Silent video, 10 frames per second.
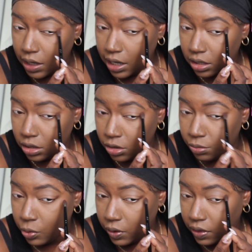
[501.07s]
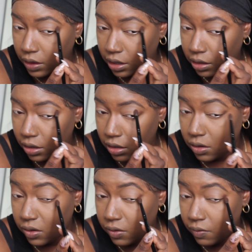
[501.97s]
Add a little more Thick.
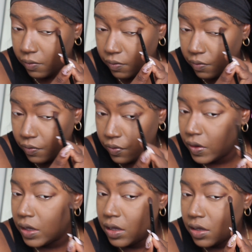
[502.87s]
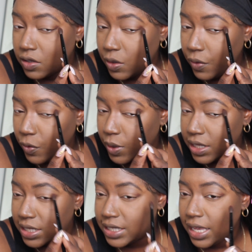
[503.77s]
So if you
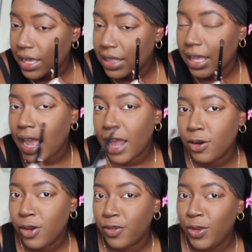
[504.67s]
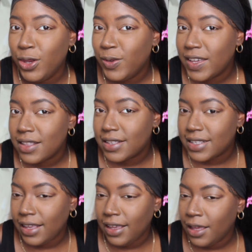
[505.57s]
can see, like, I don't know if you can
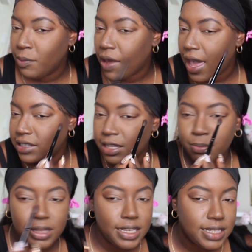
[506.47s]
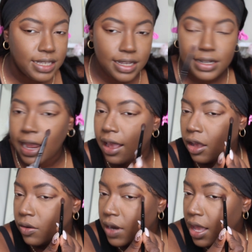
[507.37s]
see it, but as I'm placing it
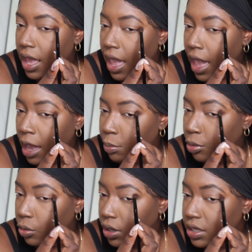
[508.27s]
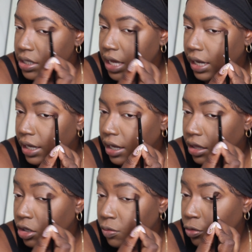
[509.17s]
down at points, I get
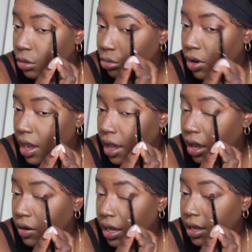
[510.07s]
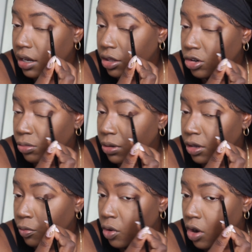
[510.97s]
a little more brown, I get a little
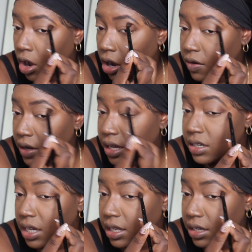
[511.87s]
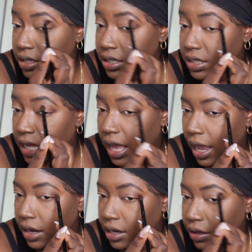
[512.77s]
bit more orange, and it just
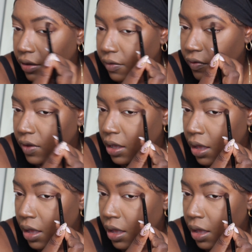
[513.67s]
kind of,